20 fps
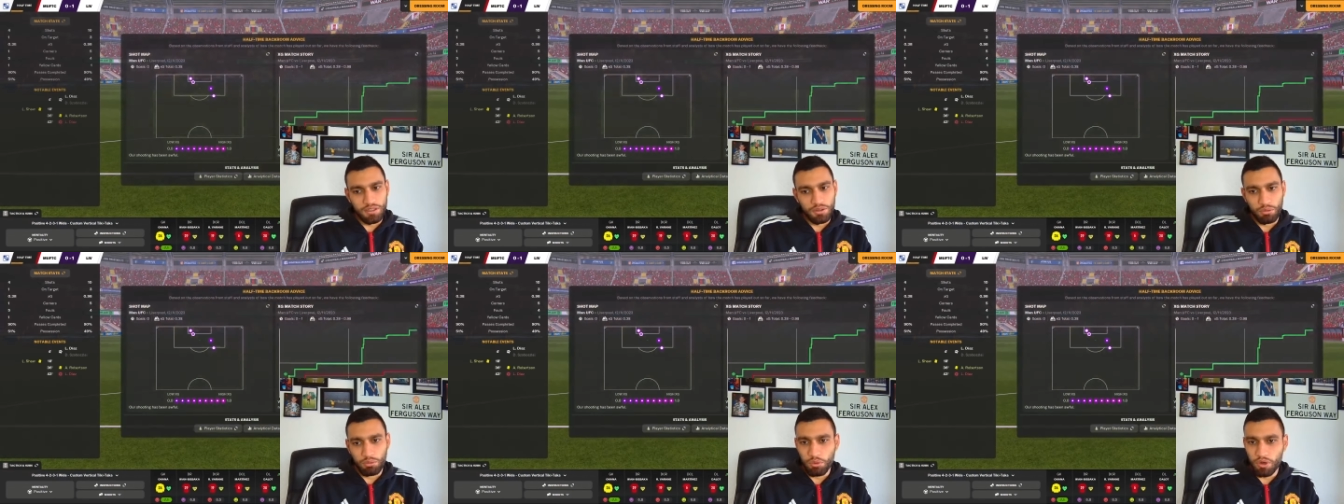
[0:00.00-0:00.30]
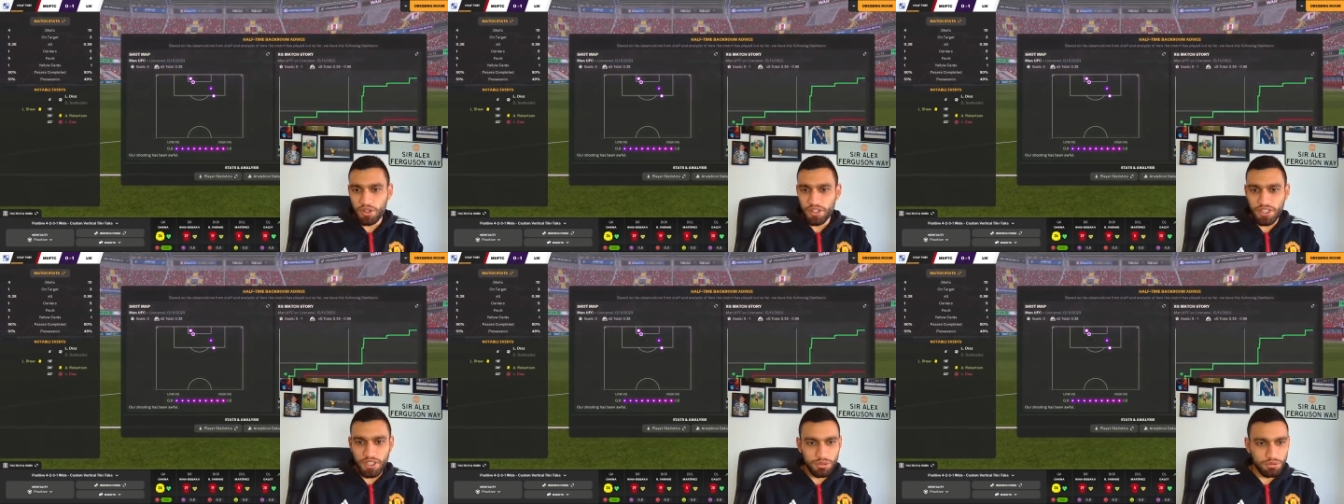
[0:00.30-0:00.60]

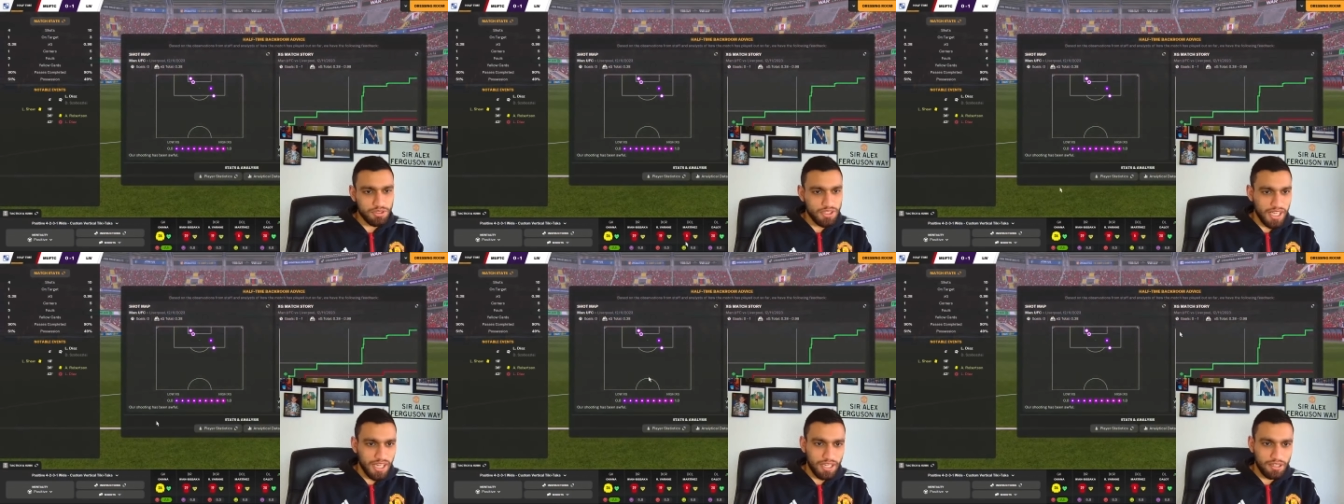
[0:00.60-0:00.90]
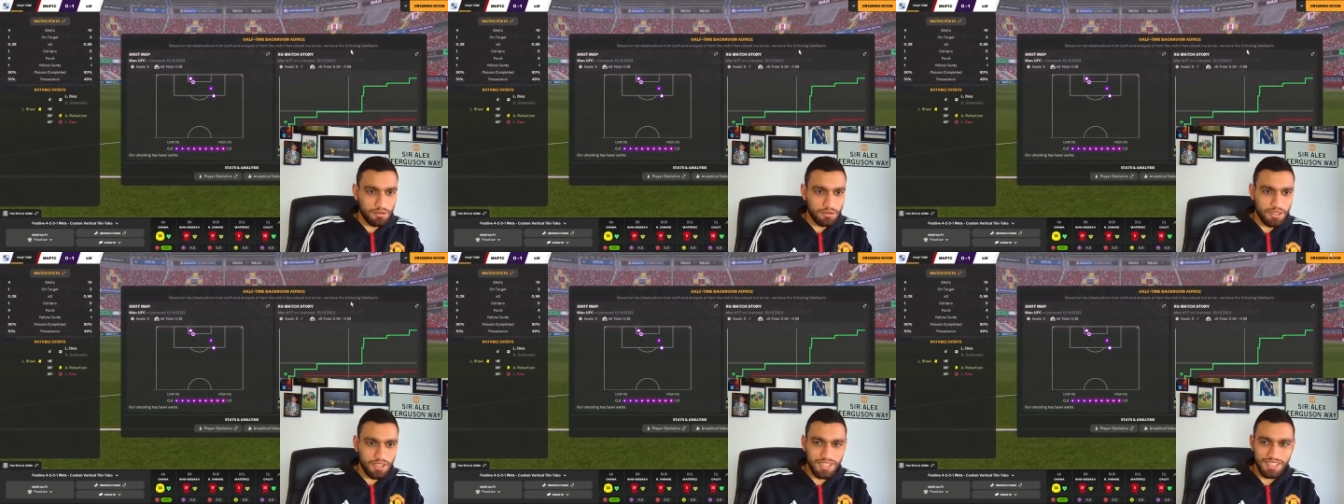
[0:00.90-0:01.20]
1 0
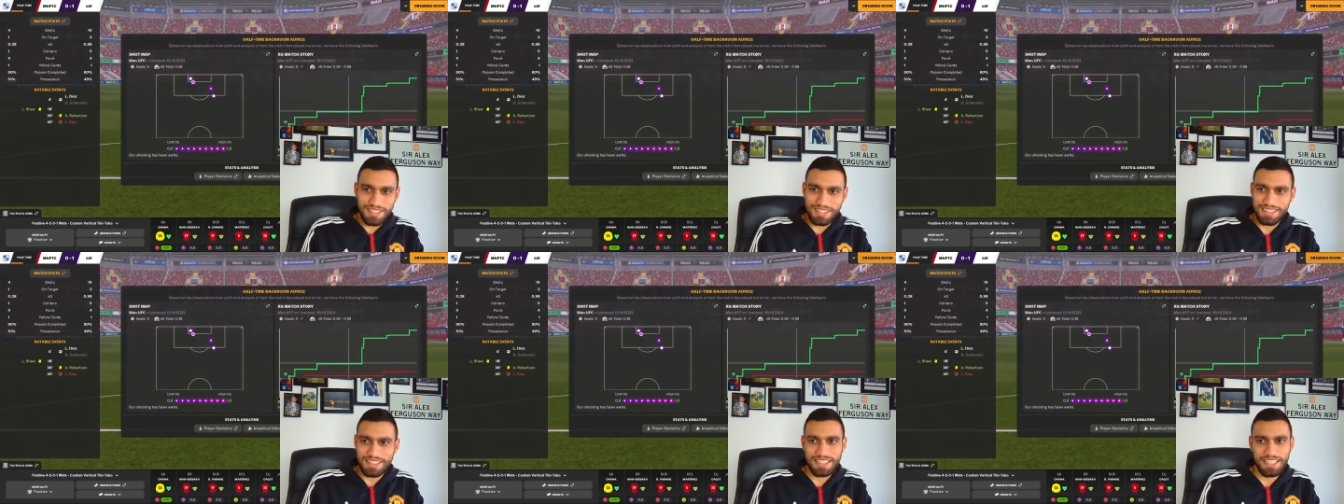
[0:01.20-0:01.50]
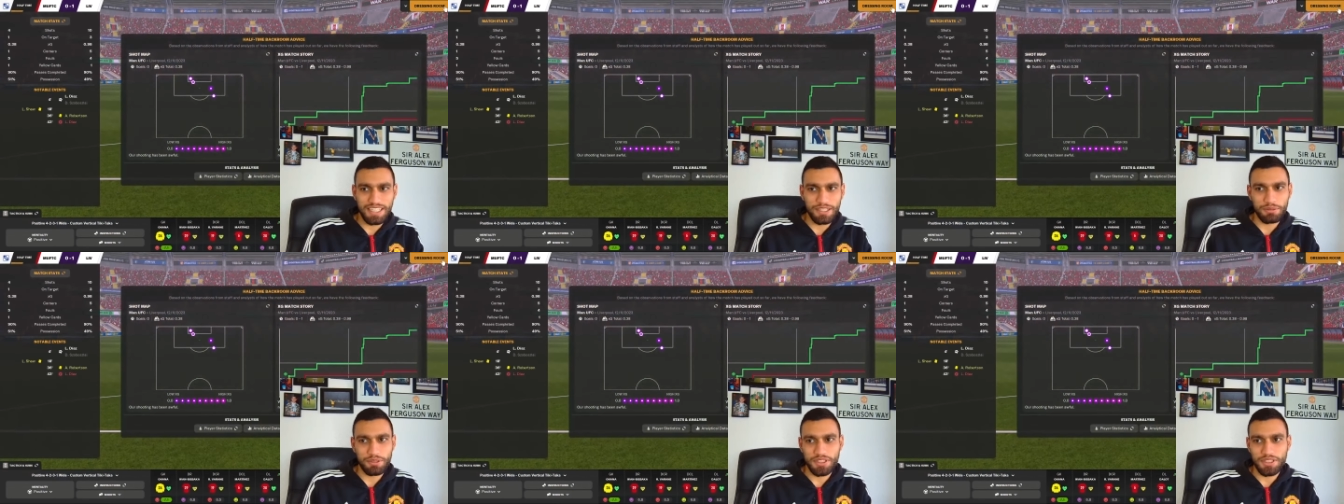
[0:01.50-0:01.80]
down.
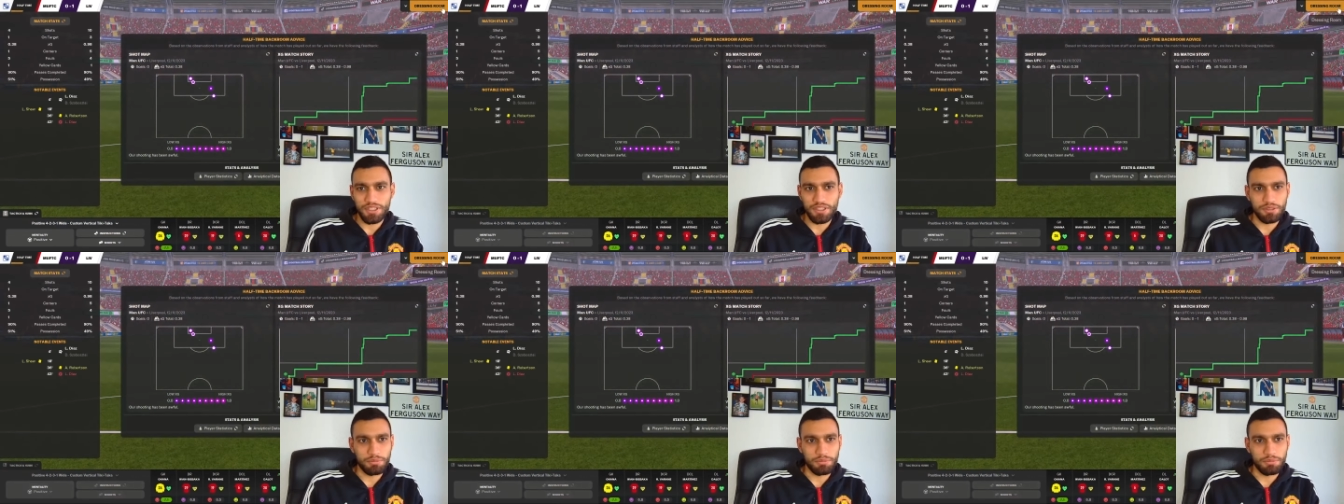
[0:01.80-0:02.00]
Here we go.